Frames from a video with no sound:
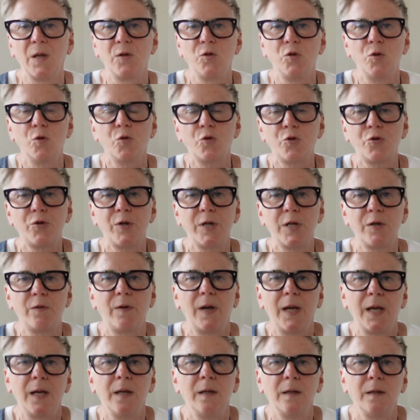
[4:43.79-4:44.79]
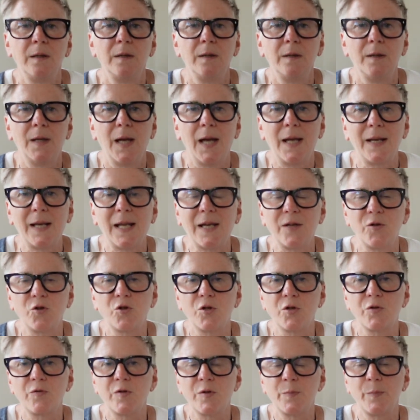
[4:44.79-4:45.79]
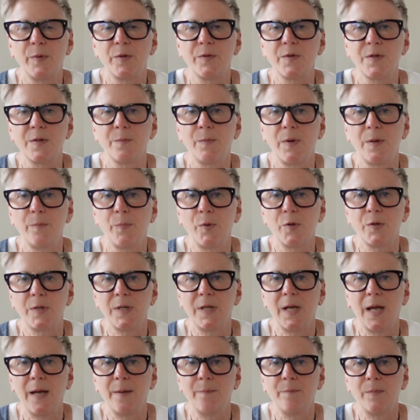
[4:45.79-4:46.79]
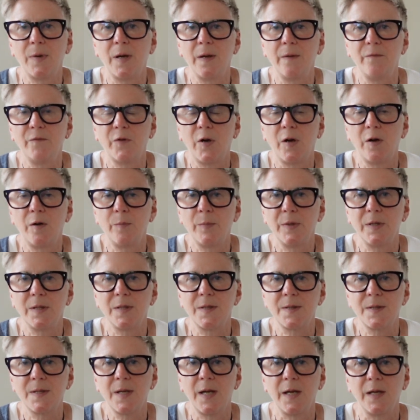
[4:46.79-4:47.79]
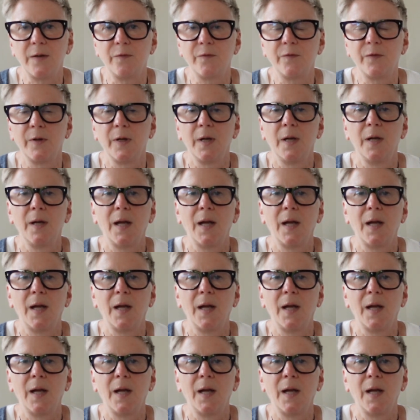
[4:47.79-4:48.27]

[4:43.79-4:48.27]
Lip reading: You're triggering an anxious response in my body and my environment is safe.